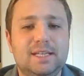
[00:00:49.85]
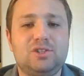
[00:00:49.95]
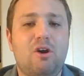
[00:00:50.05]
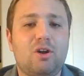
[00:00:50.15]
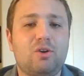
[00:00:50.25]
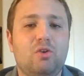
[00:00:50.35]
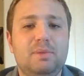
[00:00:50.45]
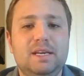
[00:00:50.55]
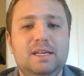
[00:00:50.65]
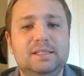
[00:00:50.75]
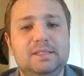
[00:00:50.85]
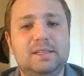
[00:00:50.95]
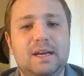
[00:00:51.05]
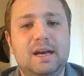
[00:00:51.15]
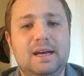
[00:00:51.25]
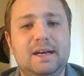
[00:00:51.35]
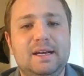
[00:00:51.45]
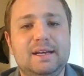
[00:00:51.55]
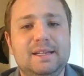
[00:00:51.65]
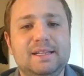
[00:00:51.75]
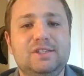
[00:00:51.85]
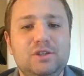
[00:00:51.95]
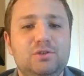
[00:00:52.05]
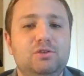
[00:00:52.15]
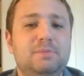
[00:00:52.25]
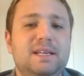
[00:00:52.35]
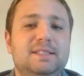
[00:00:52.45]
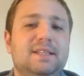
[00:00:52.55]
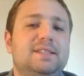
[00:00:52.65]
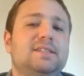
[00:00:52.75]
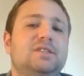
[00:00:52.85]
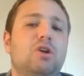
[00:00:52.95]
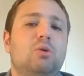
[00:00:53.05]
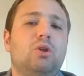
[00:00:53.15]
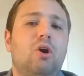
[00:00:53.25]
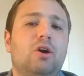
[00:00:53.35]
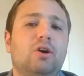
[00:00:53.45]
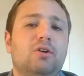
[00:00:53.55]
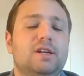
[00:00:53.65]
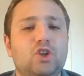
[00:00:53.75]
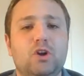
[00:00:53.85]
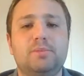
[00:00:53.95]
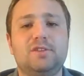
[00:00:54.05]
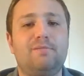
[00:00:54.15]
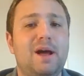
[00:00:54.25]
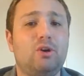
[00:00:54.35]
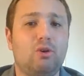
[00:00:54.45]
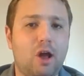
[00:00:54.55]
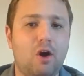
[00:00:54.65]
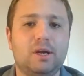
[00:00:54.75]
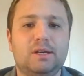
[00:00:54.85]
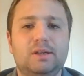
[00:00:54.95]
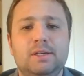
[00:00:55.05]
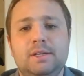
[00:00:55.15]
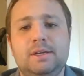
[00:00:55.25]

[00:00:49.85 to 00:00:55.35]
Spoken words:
article means and this news means that this is no longer, in terms of Michael Cohen,